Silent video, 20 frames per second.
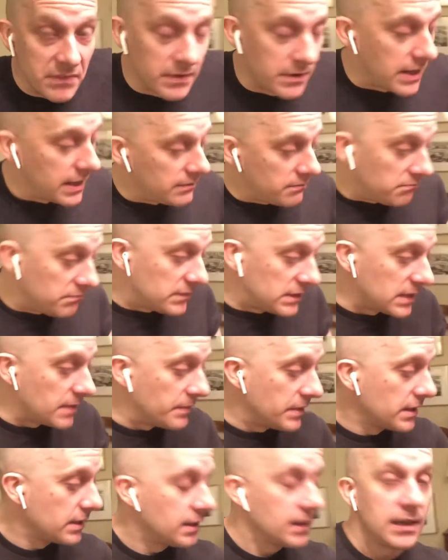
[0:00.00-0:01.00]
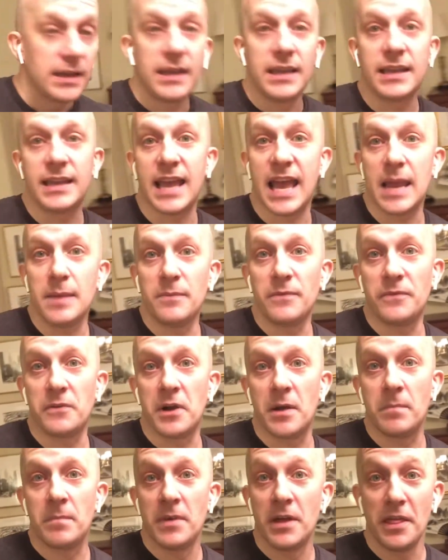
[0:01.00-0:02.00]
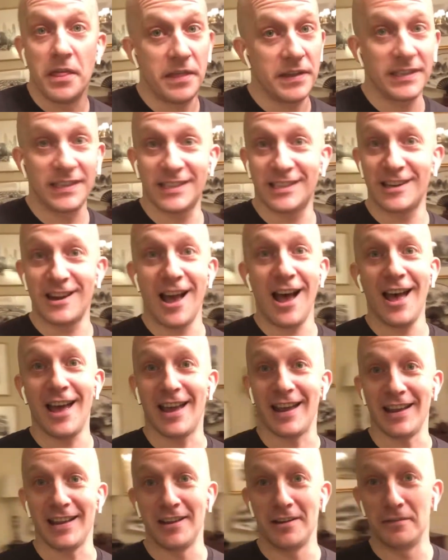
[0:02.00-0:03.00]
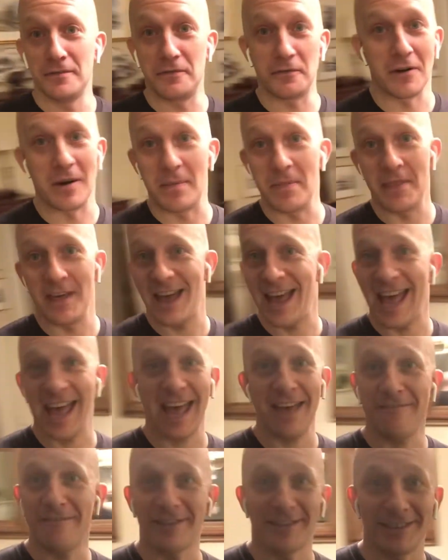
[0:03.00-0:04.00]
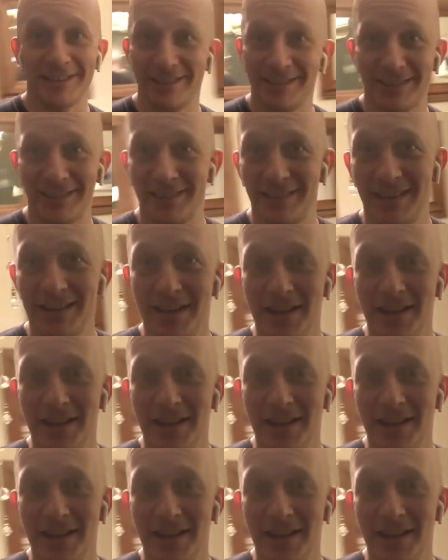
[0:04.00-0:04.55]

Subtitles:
That's something. He came from the sky, from the heavens.